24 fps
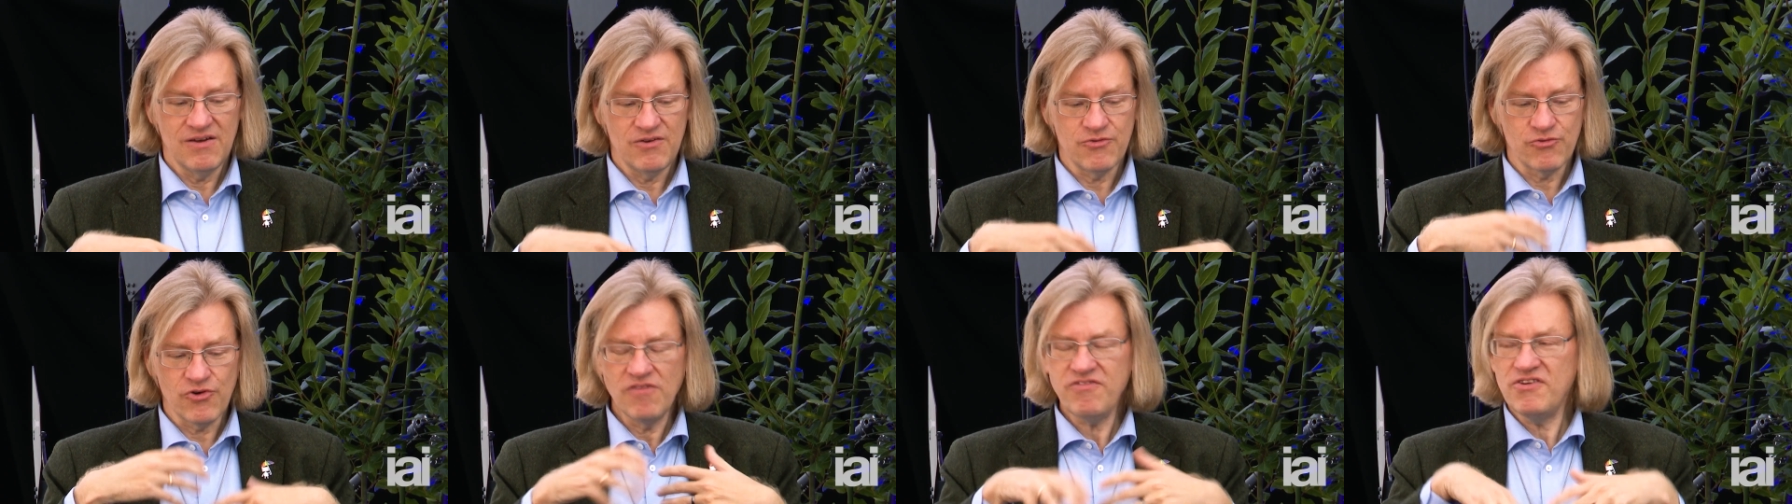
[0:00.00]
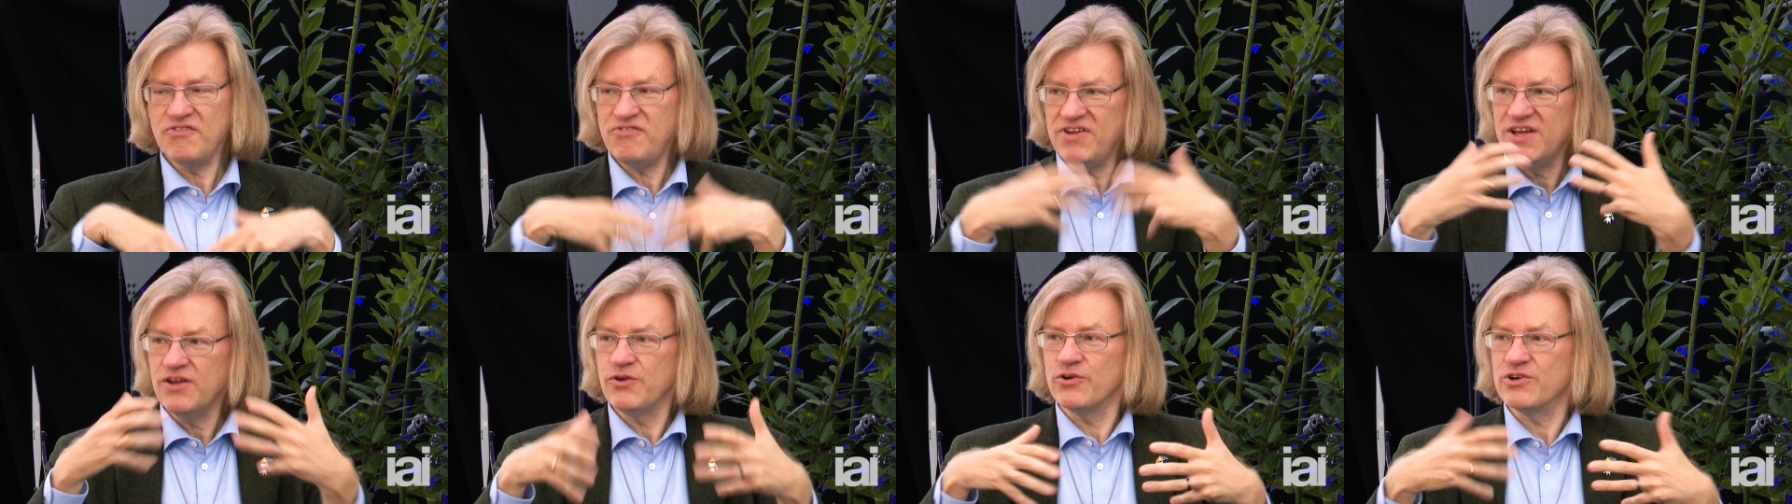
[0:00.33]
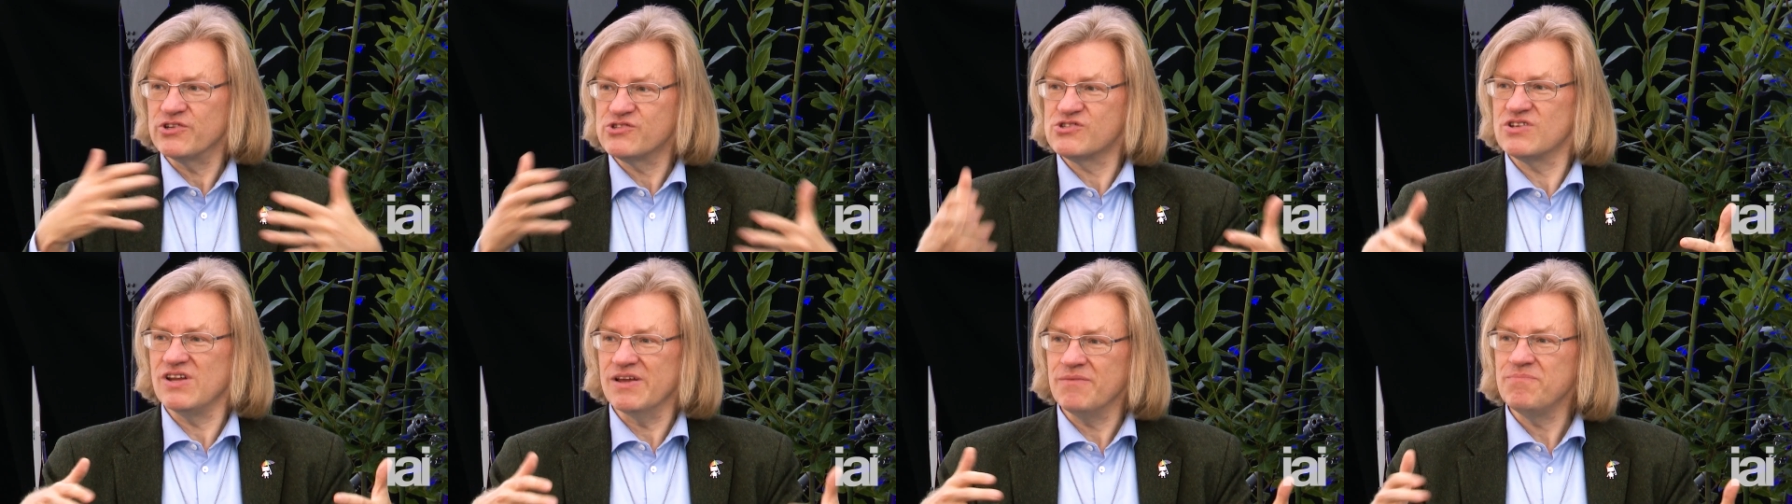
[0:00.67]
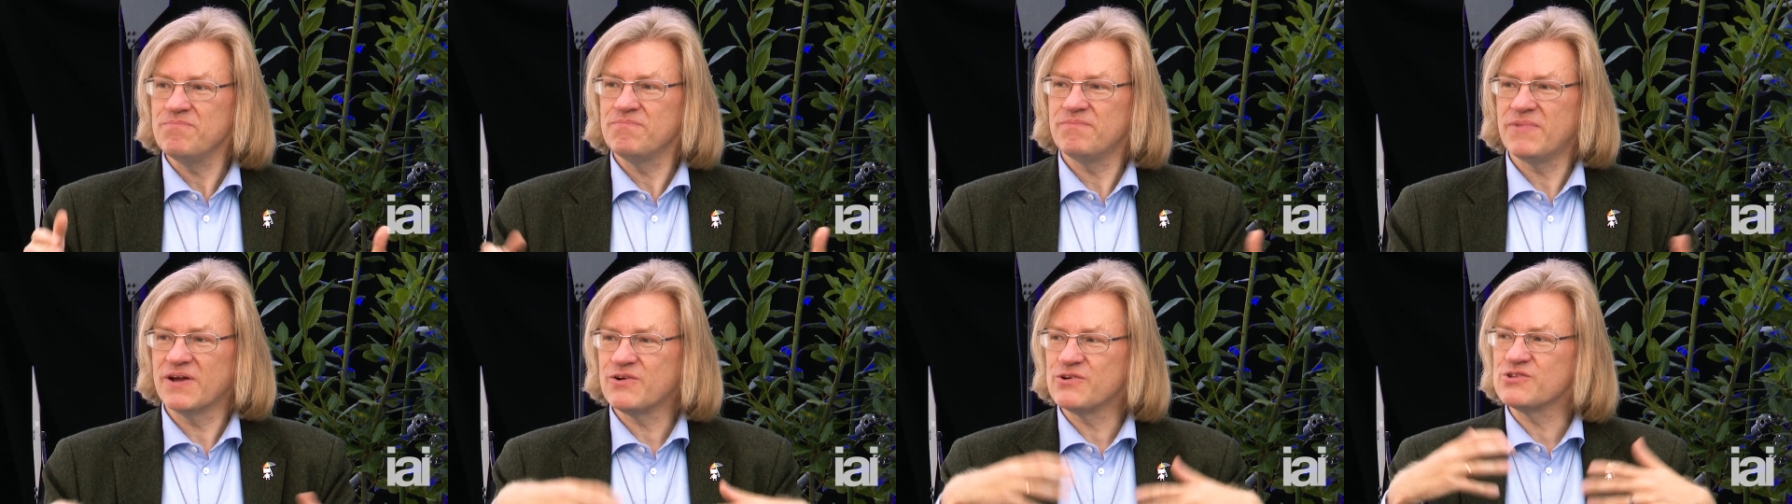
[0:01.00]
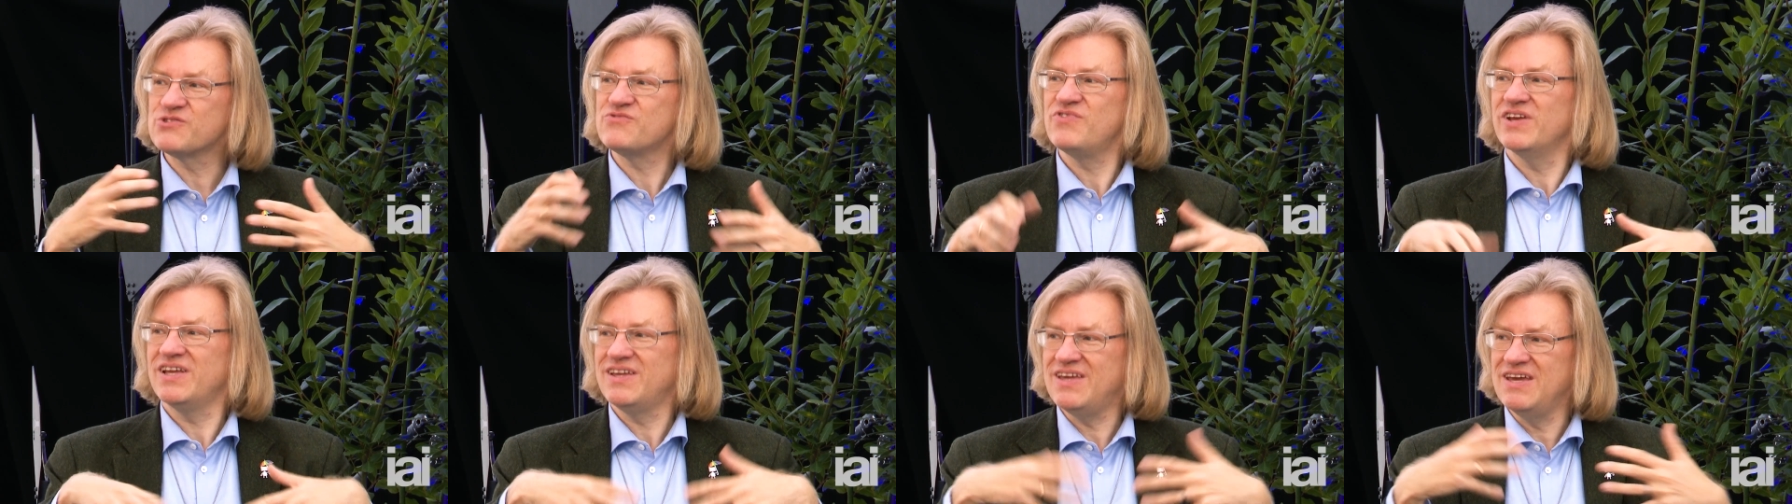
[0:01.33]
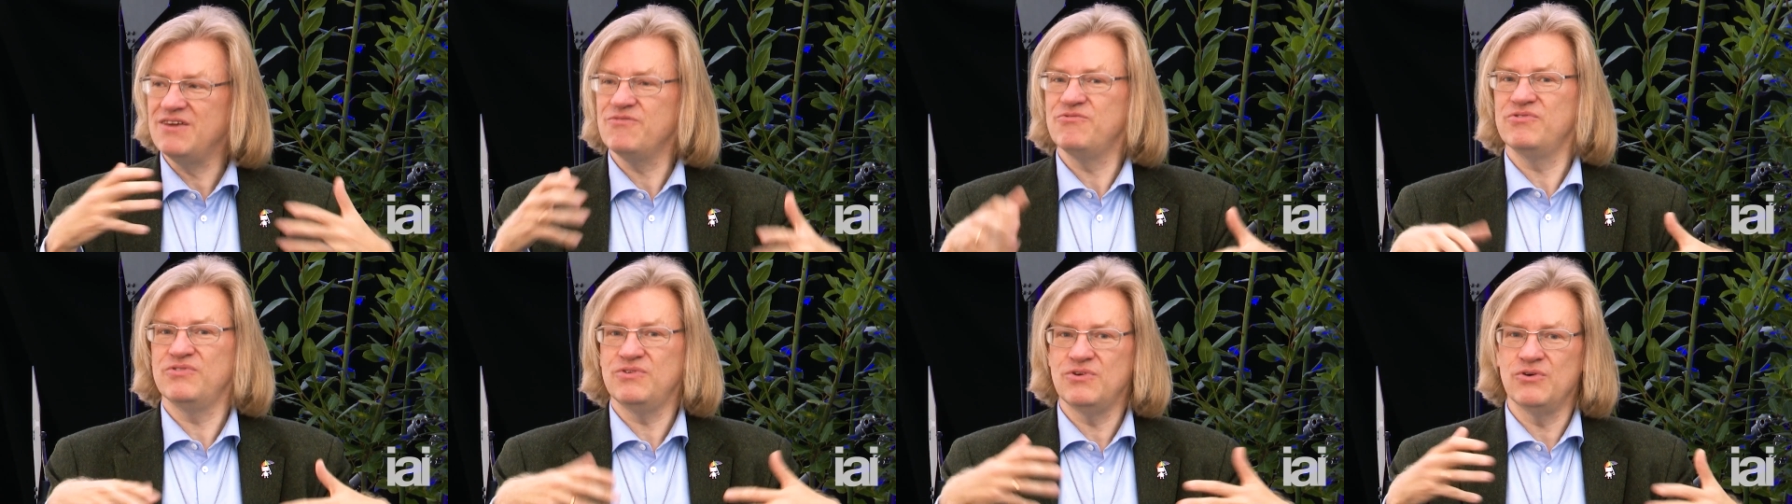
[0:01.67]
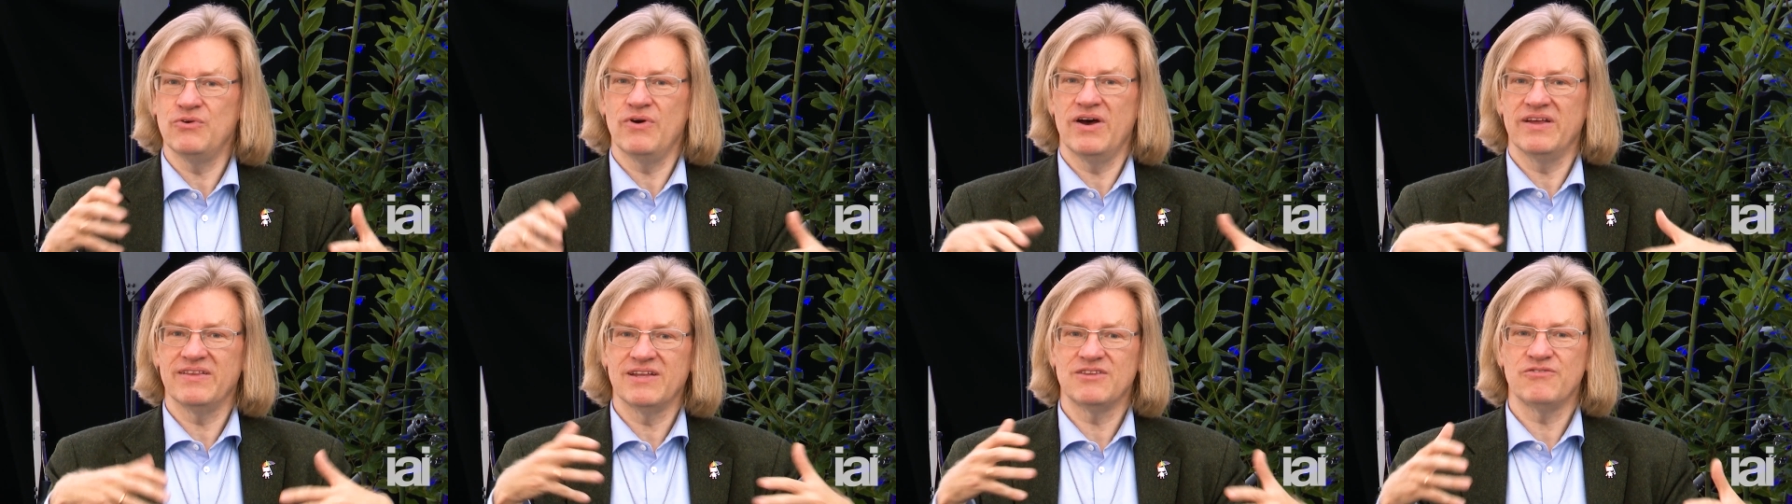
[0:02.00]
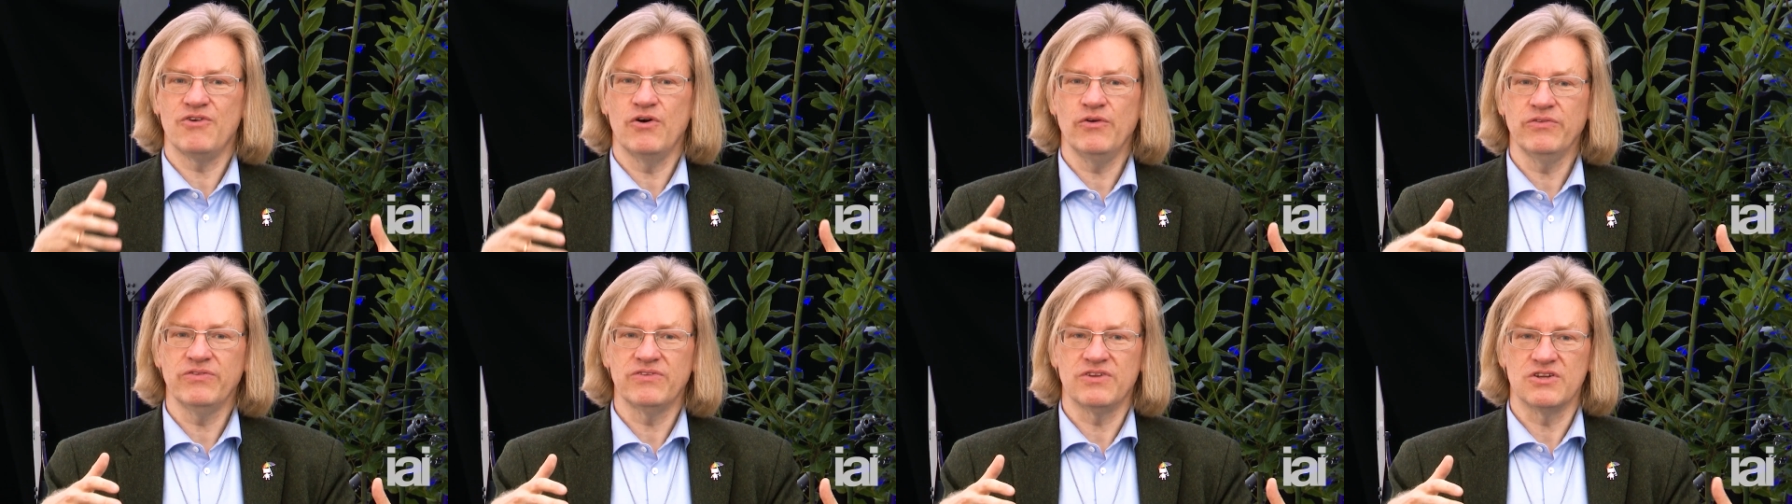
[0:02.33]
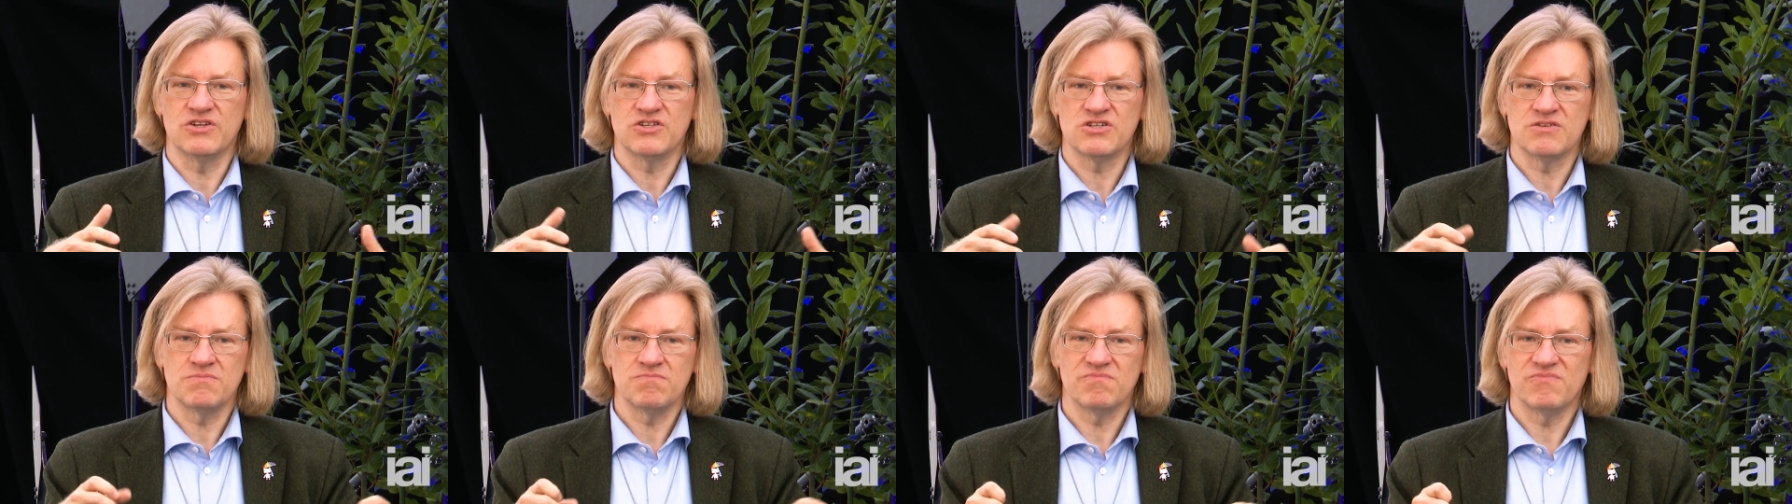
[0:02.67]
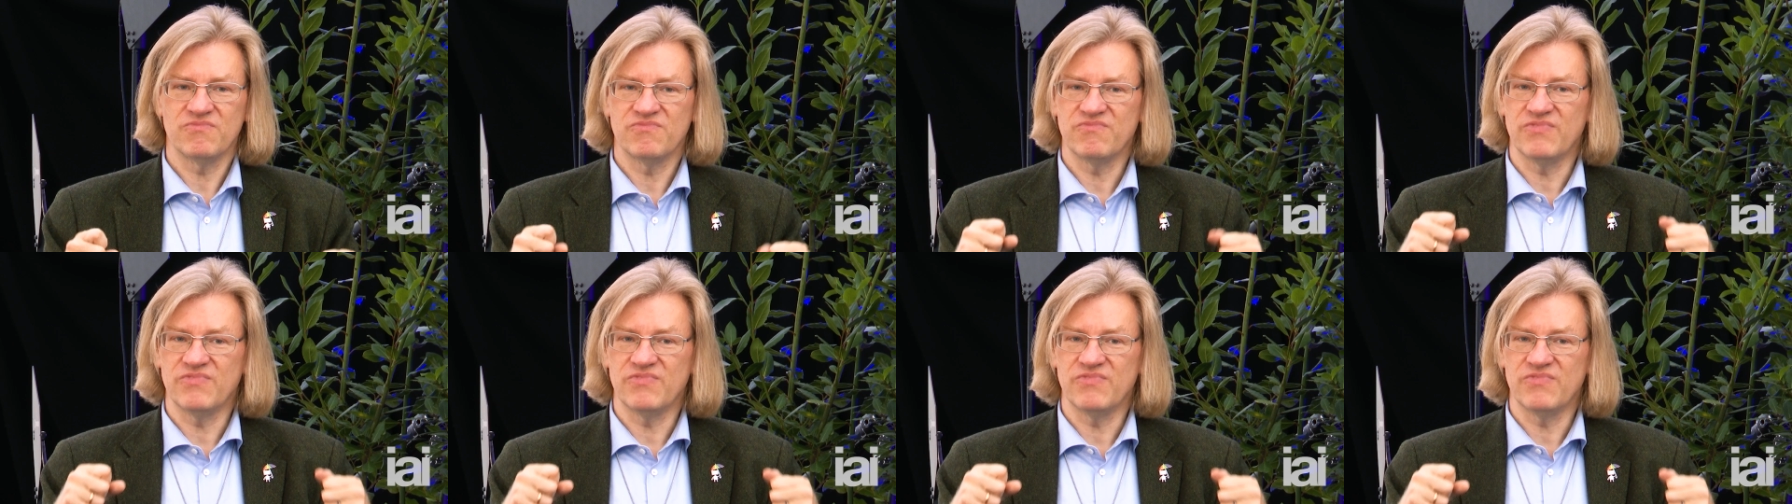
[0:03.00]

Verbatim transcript: rather vigorously because they give you an advantage.